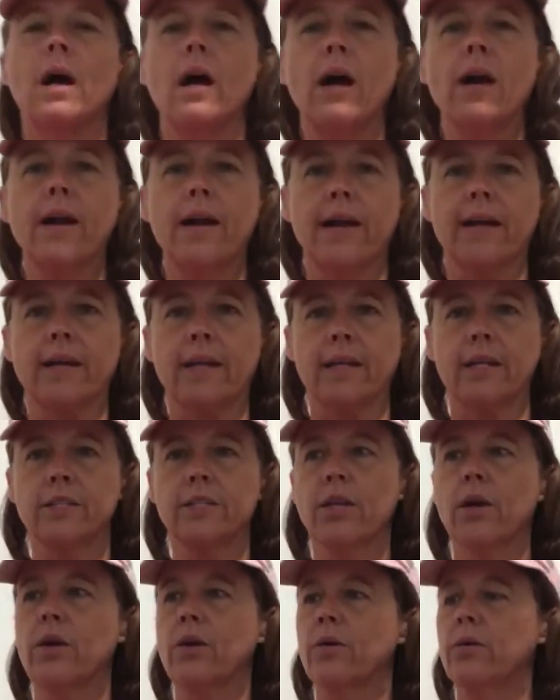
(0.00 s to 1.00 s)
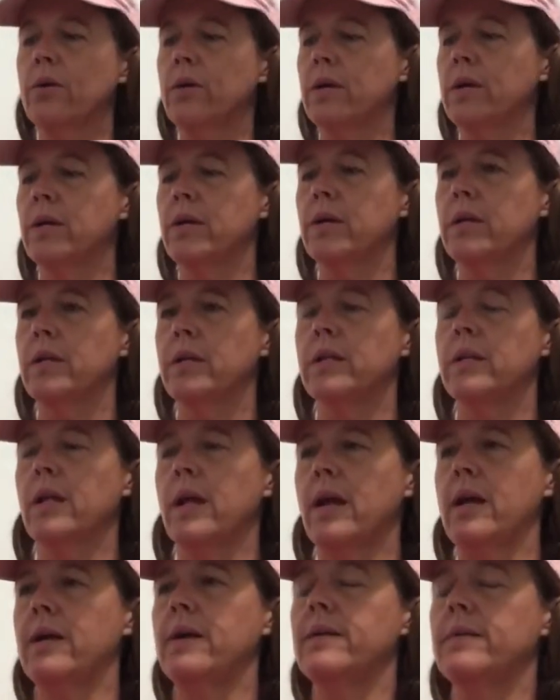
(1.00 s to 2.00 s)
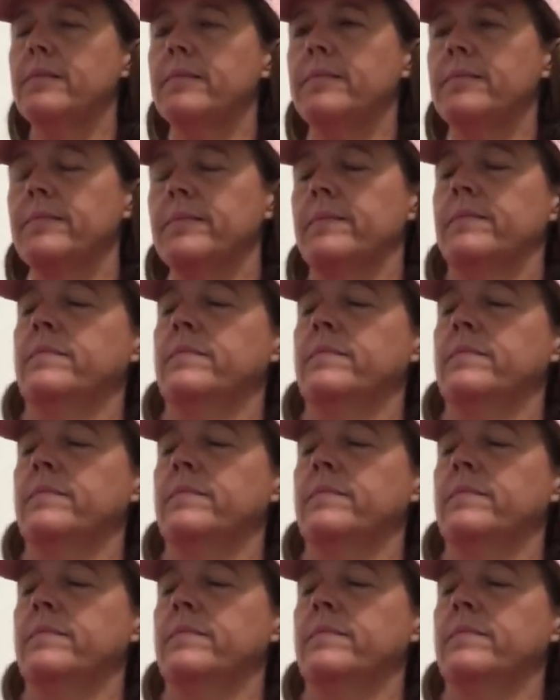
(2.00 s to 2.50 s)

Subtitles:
All right, so I